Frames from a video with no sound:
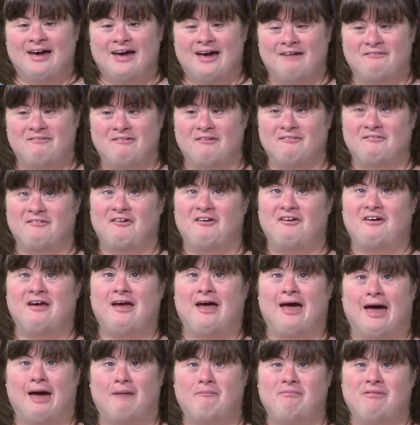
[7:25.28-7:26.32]
I feel very
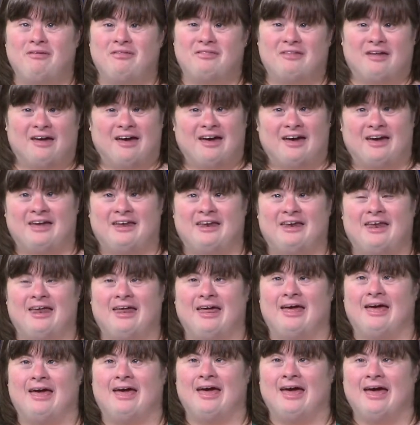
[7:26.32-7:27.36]
happy that
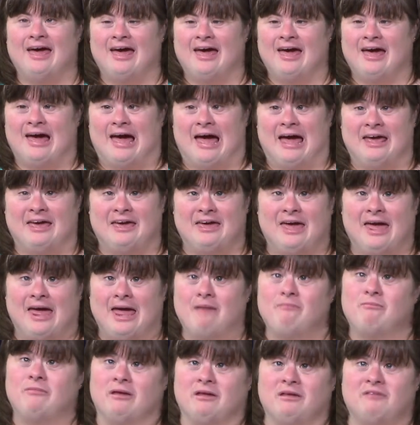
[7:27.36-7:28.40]
I
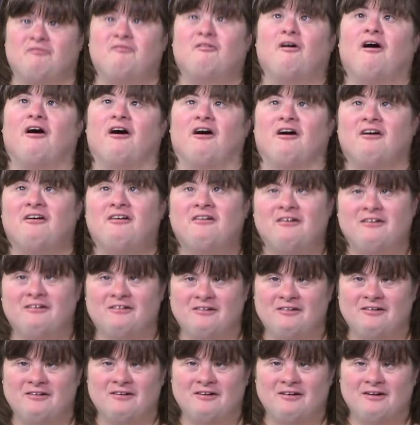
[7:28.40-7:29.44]
came this far
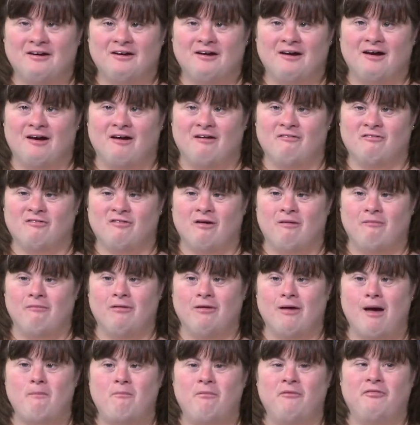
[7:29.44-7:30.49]
of
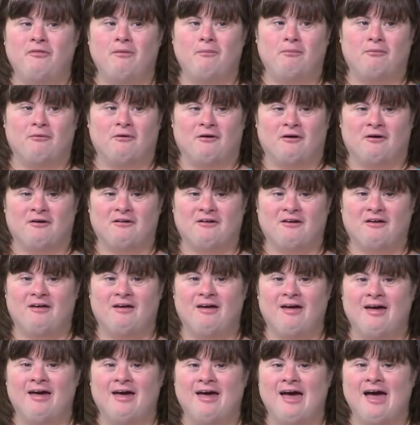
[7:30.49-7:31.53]
coming up with the book,
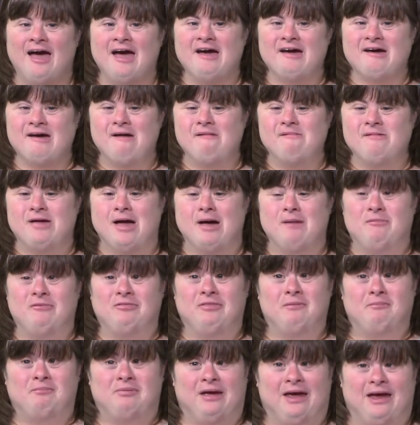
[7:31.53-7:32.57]
coming up with
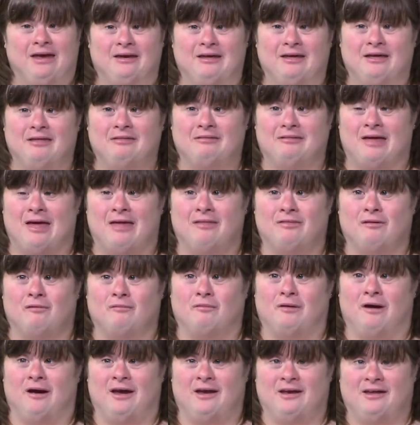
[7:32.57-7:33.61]
the paintings and the
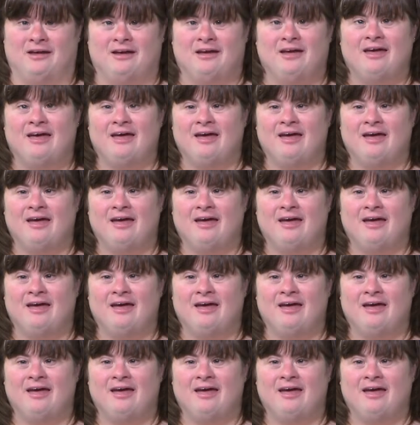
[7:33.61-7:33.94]
writing,